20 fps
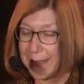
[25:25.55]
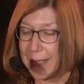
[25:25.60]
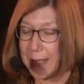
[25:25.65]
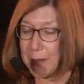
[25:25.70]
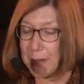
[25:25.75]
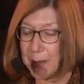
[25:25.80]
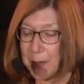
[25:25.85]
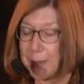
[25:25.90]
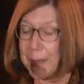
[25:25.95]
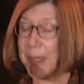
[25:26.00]

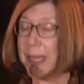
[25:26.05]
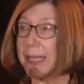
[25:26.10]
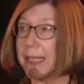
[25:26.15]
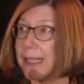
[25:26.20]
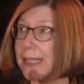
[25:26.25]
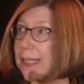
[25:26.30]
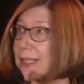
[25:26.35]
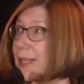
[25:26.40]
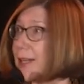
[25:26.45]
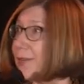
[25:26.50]
There were
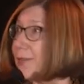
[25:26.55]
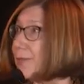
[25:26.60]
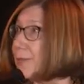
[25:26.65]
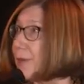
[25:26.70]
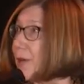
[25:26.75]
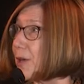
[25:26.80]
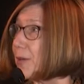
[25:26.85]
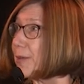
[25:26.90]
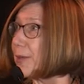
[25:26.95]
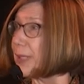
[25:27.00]
many tough
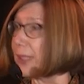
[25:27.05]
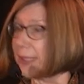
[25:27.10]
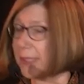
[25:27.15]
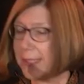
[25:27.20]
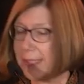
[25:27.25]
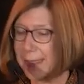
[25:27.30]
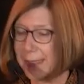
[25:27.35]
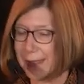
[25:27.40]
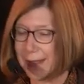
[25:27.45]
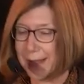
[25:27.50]

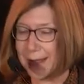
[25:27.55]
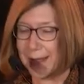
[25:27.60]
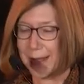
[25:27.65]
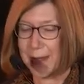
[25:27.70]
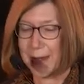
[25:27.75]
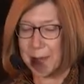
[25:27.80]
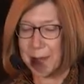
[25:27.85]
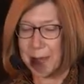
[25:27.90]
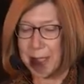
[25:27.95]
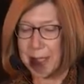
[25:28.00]
moments,
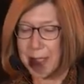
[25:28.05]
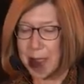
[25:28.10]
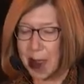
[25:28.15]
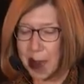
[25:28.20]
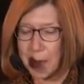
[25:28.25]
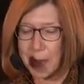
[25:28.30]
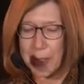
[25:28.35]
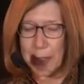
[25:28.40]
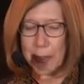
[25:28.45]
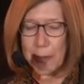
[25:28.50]
but
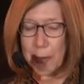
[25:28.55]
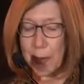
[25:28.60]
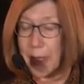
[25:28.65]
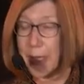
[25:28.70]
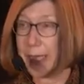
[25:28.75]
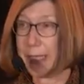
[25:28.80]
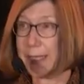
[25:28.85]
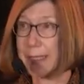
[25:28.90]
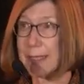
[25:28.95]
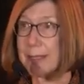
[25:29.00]
no one
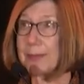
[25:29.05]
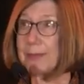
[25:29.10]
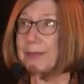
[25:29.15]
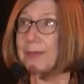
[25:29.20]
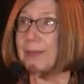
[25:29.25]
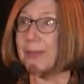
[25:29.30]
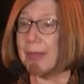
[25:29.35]
quit.